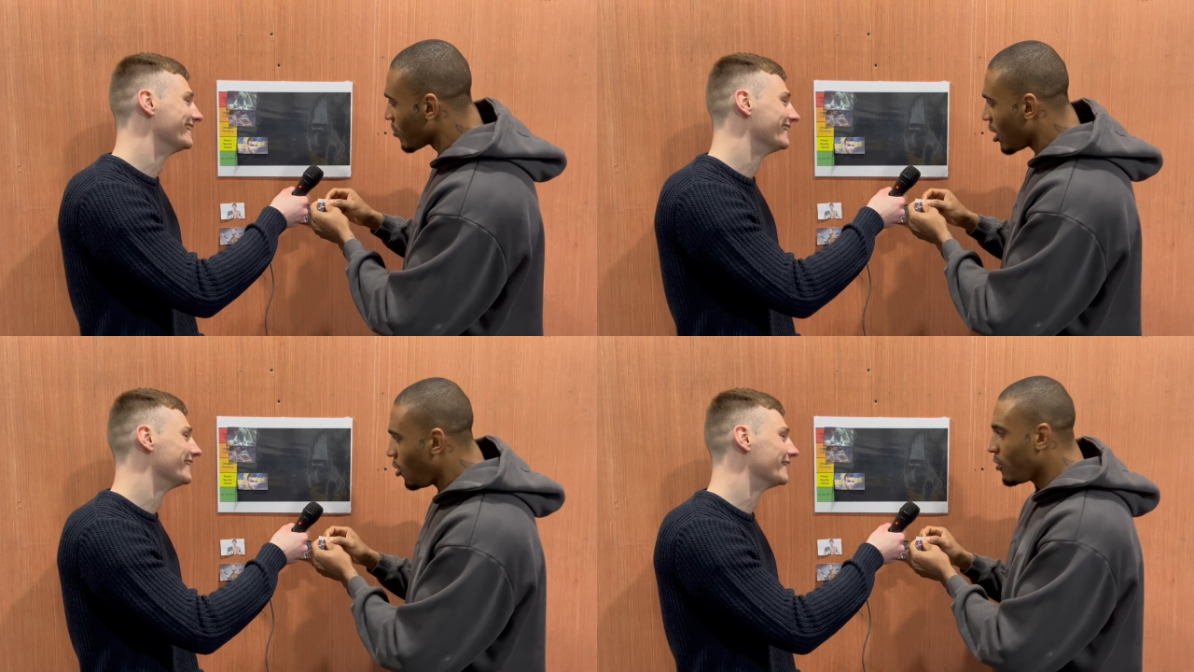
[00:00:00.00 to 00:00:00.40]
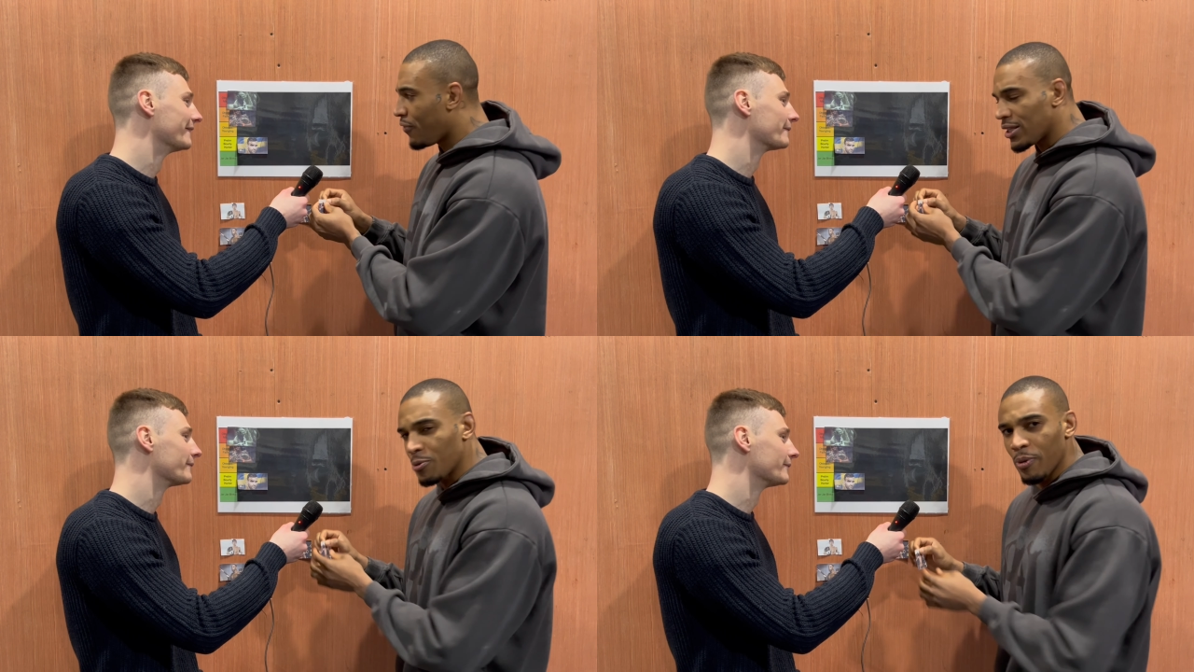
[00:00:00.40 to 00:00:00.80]
Speaker 1: Oh, in
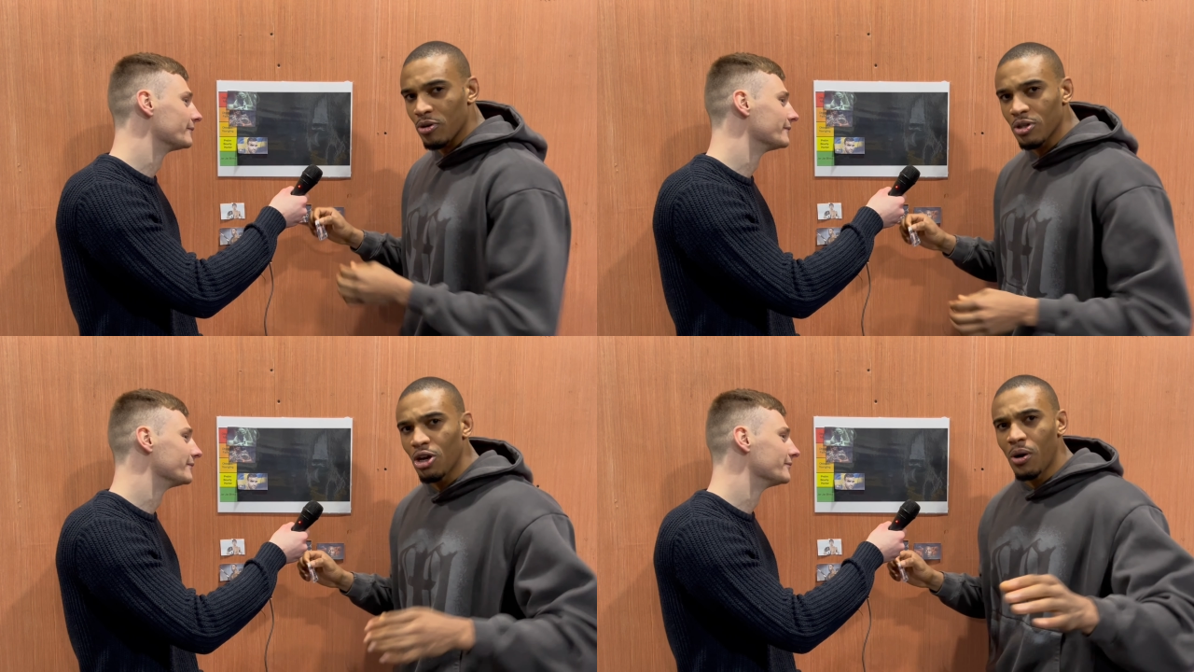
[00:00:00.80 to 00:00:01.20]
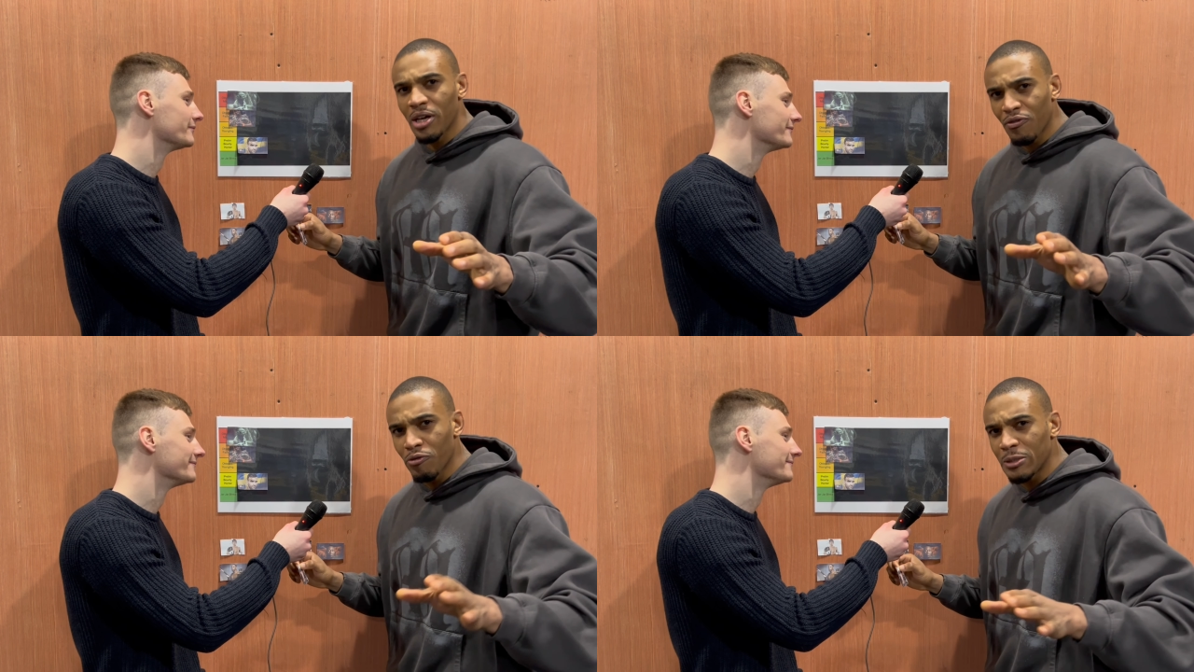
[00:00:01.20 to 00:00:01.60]
fact, but you know, I'll
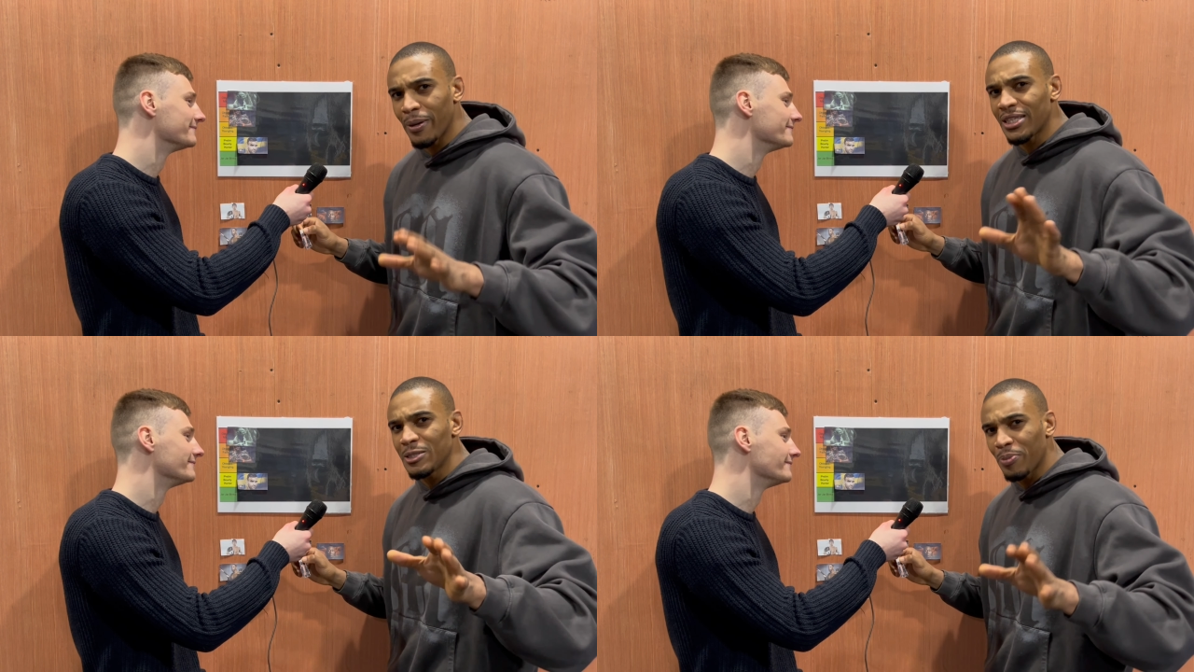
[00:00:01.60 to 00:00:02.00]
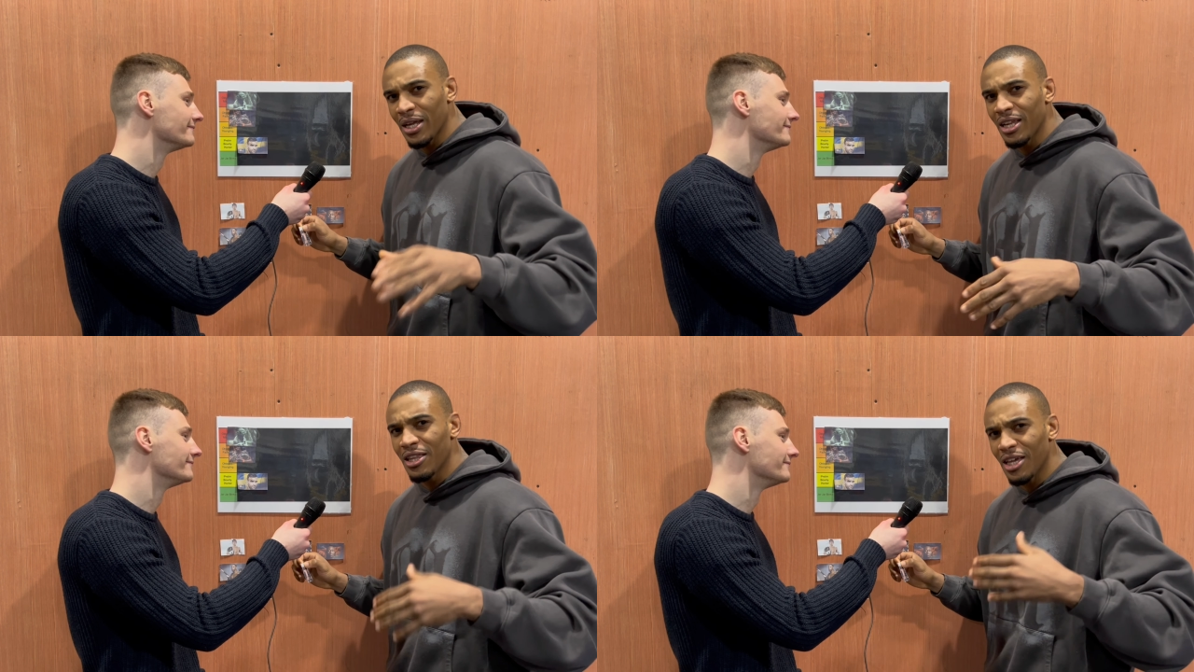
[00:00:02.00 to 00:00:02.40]
give him respect. He's been
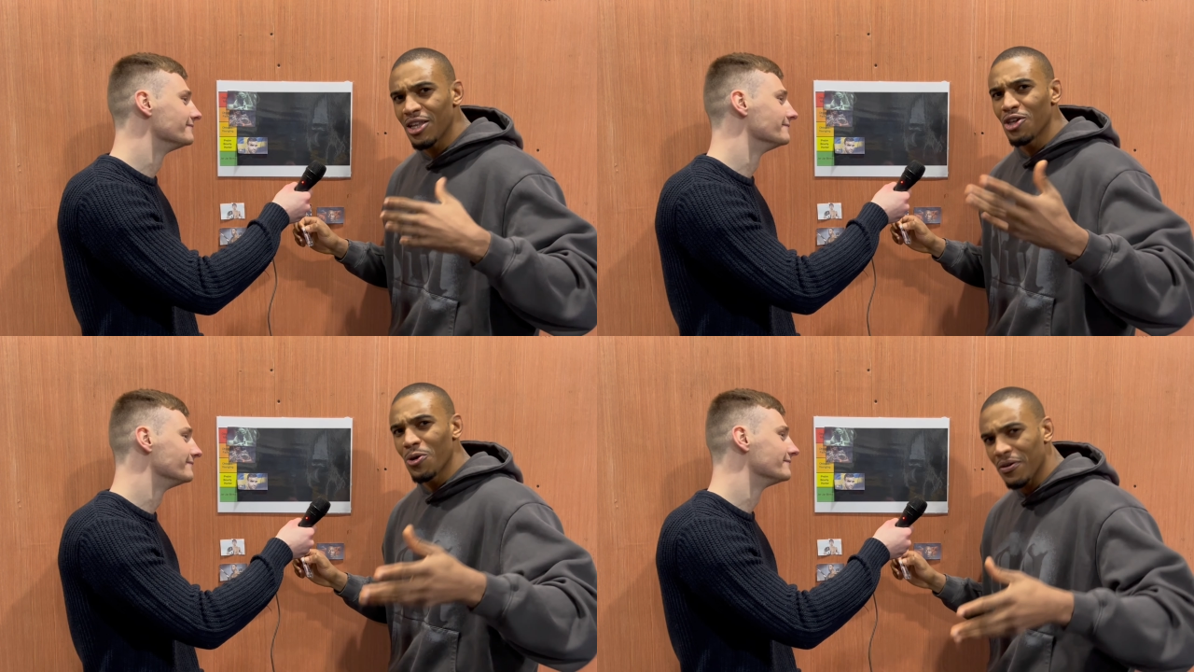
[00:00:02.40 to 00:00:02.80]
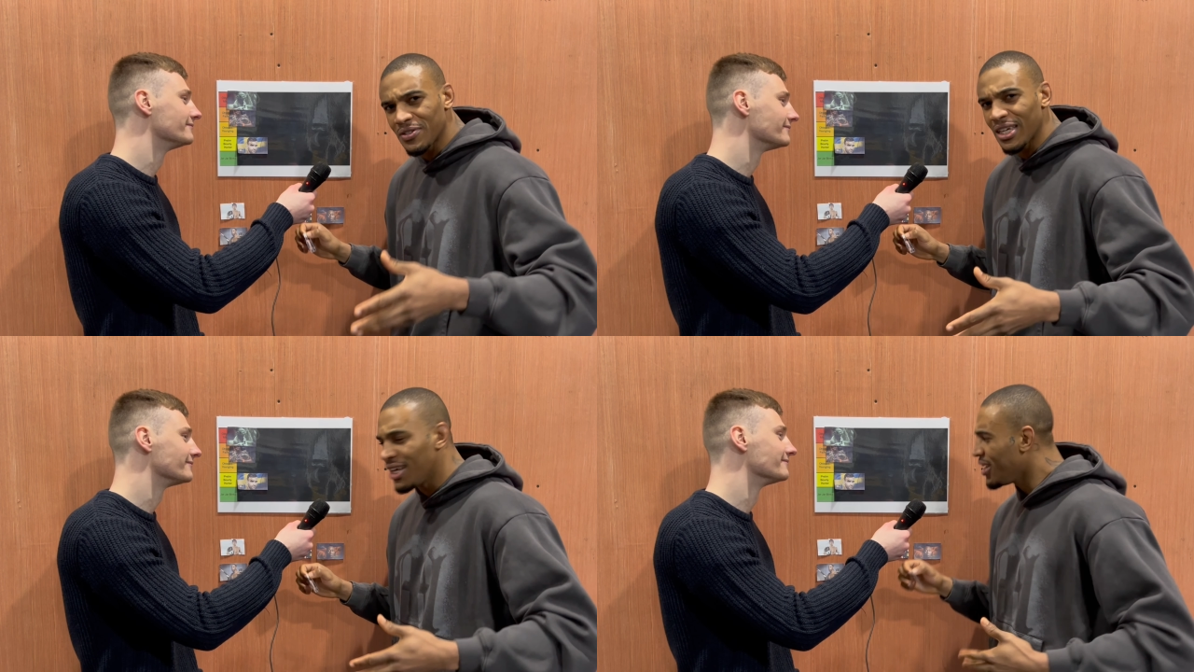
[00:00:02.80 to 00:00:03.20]
in, in the
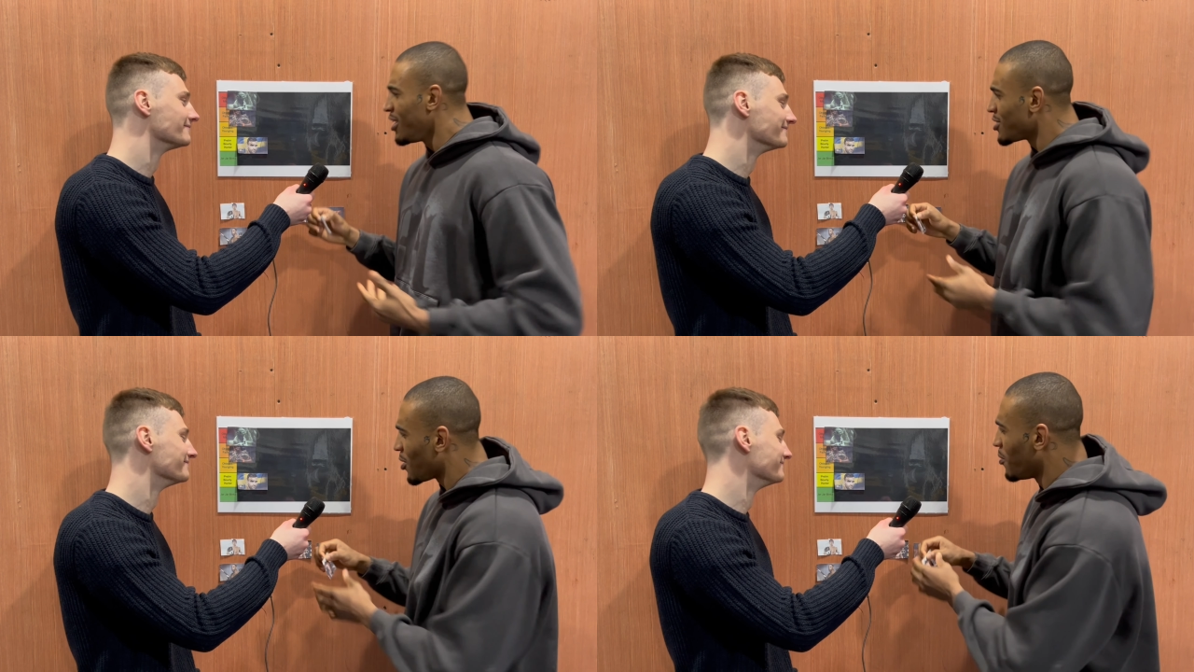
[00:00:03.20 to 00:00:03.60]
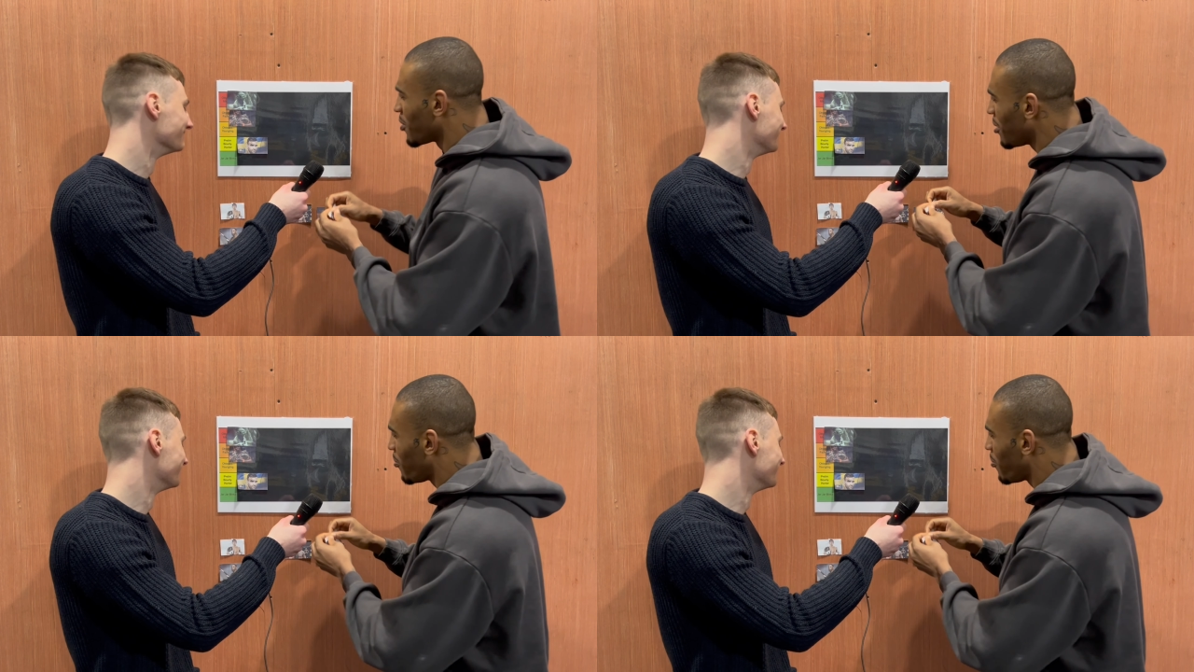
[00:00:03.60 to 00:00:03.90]
UFC, so I'm going to